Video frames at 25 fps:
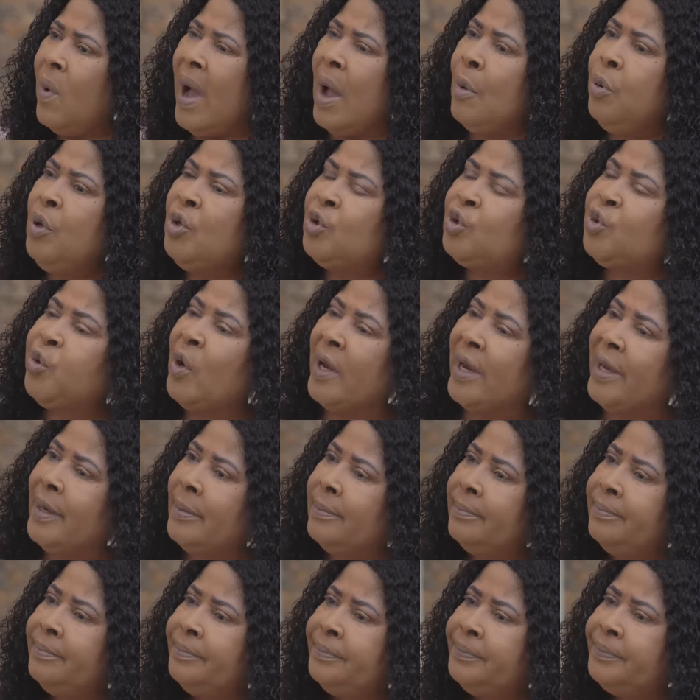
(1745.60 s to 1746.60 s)
Why won't
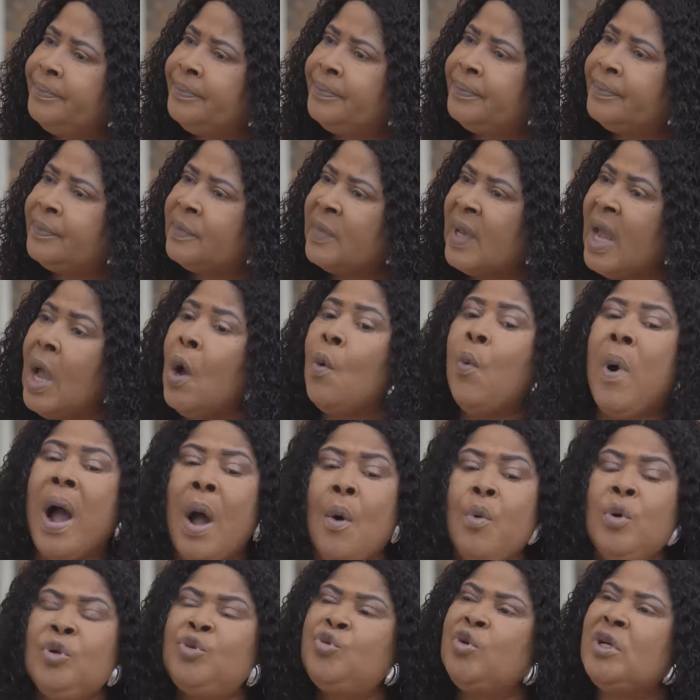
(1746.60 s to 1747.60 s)
we? Why
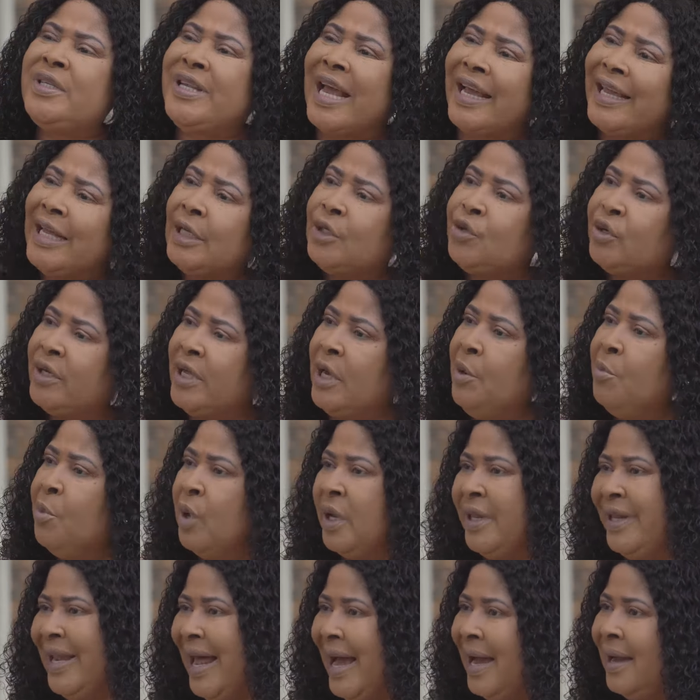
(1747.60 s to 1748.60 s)
won't we take it to the
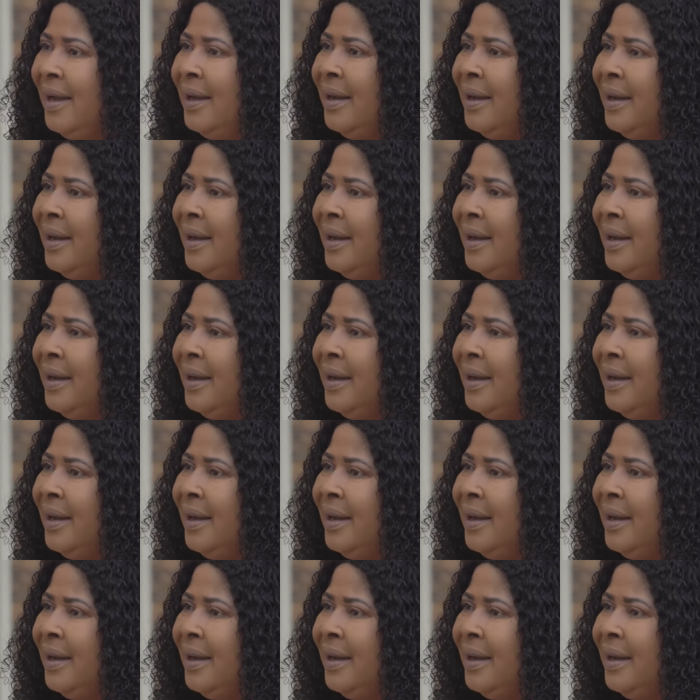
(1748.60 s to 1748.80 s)
Umunna?